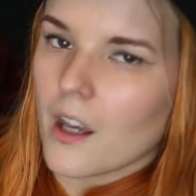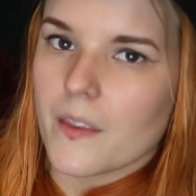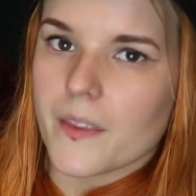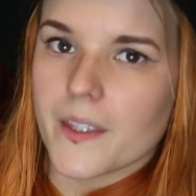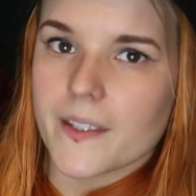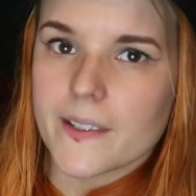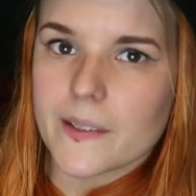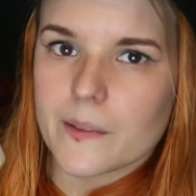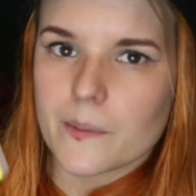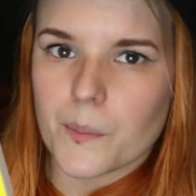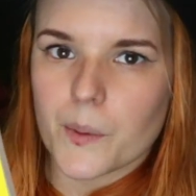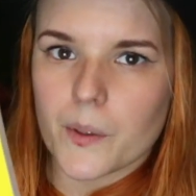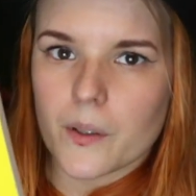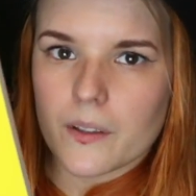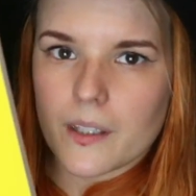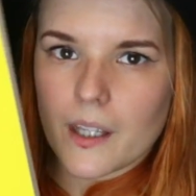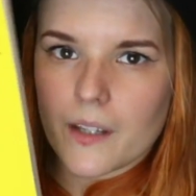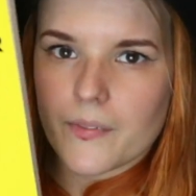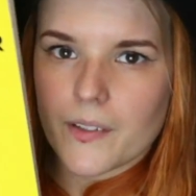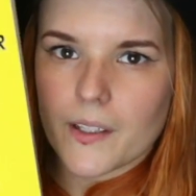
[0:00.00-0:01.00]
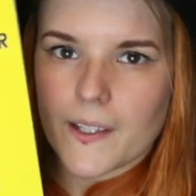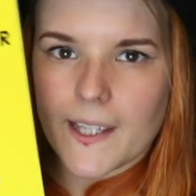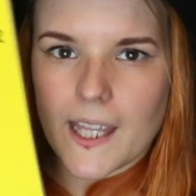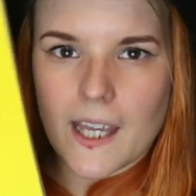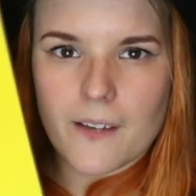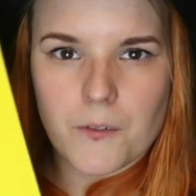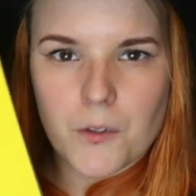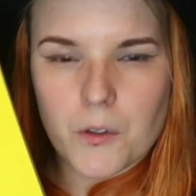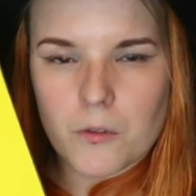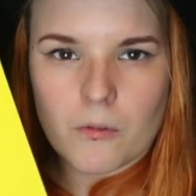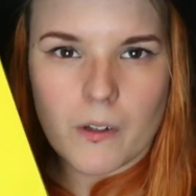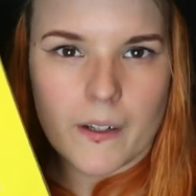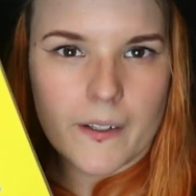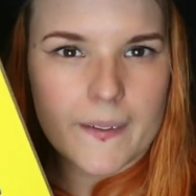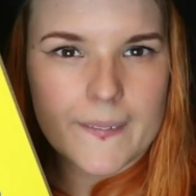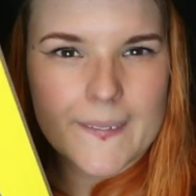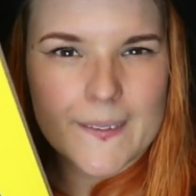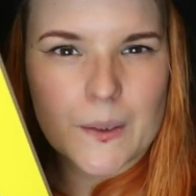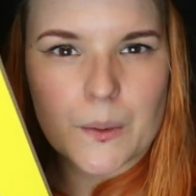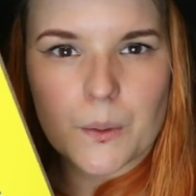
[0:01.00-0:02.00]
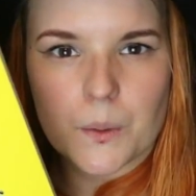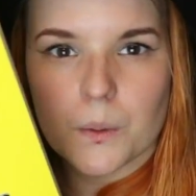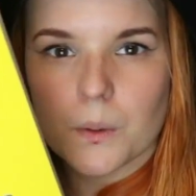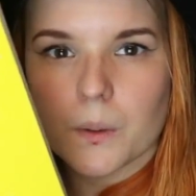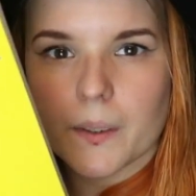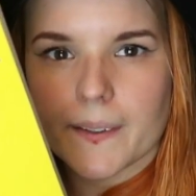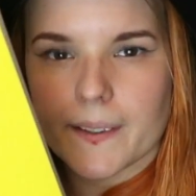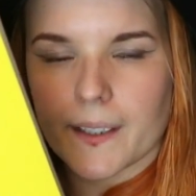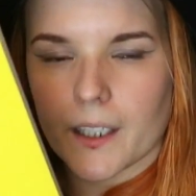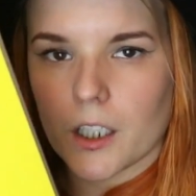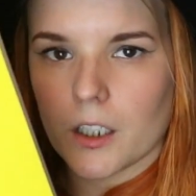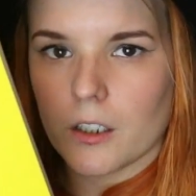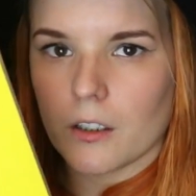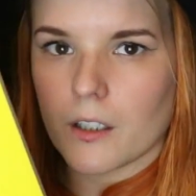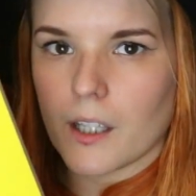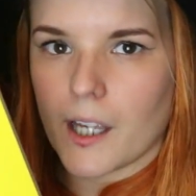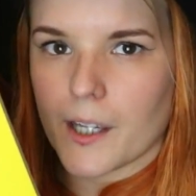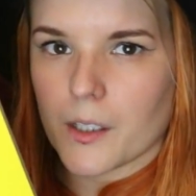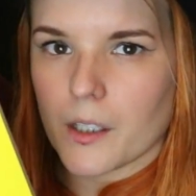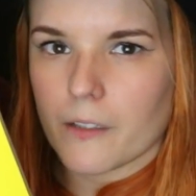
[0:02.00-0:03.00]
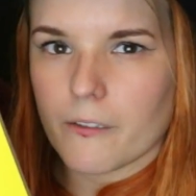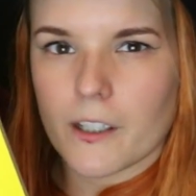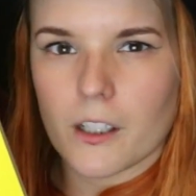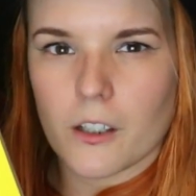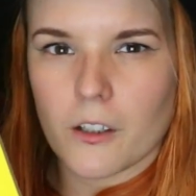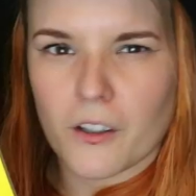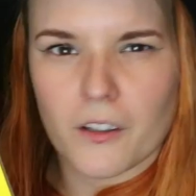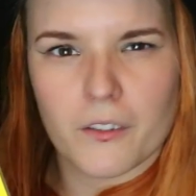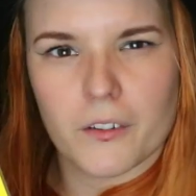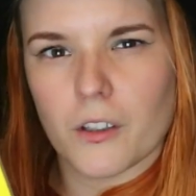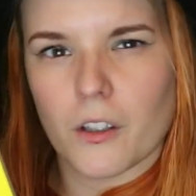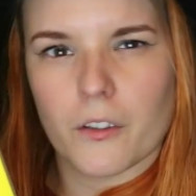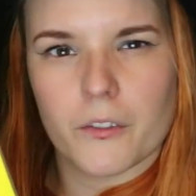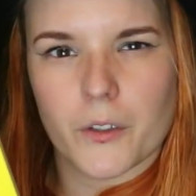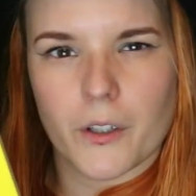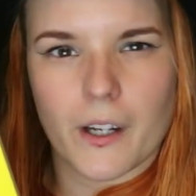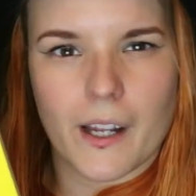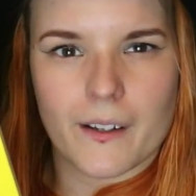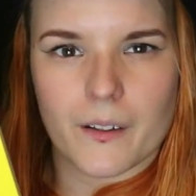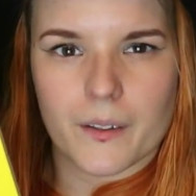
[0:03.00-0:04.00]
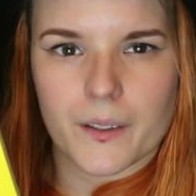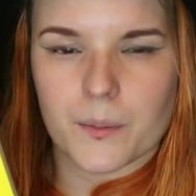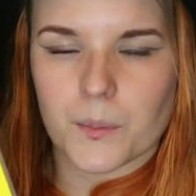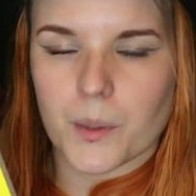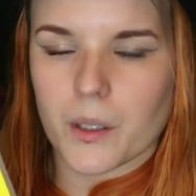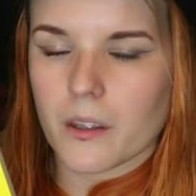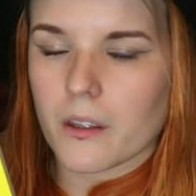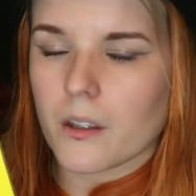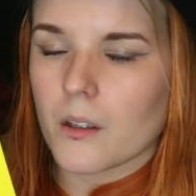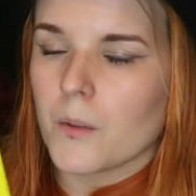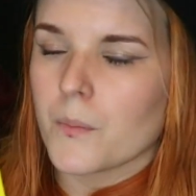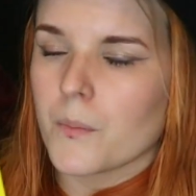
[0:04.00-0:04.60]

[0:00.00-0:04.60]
This is a book that I feel like everyone read at school. It's like a young adult. I read a lot of young adult this month,